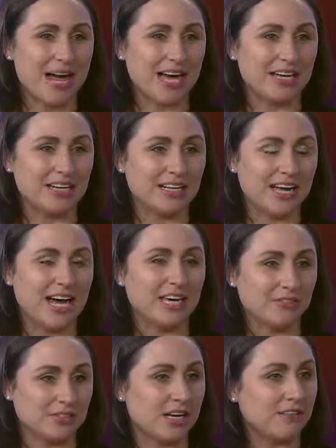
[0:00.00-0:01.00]
and
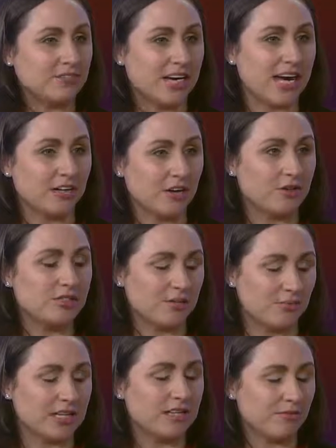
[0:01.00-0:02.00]
kind of self diagnosed
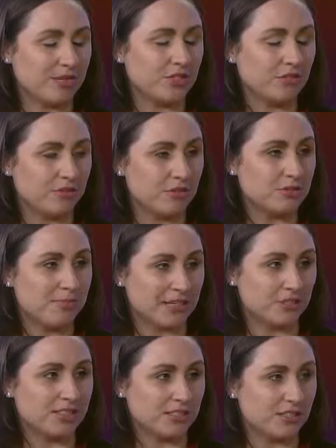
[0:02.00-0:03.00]
and went, went to a few
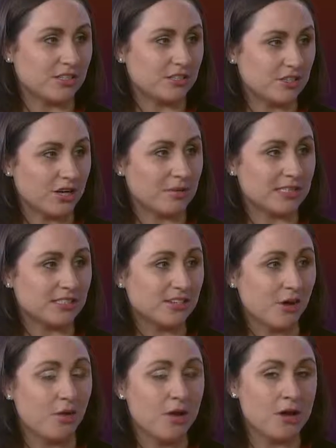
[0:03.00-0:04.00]
specialists to determine.
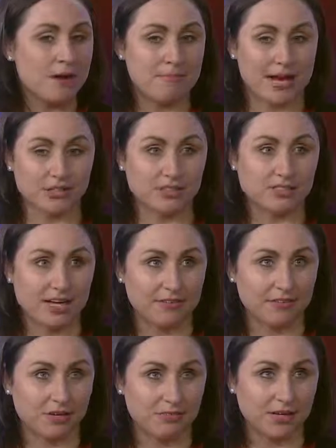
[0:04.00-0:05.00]
So Patrick's
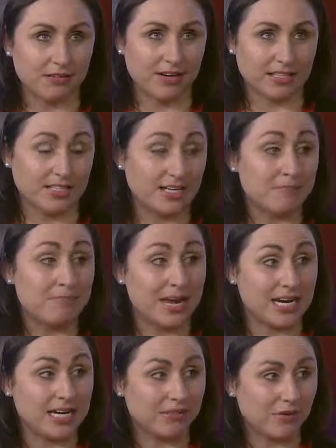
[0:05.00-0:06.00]
life could be affected in
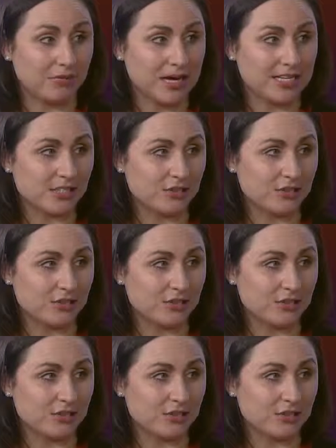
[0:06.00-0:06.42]
many different ways.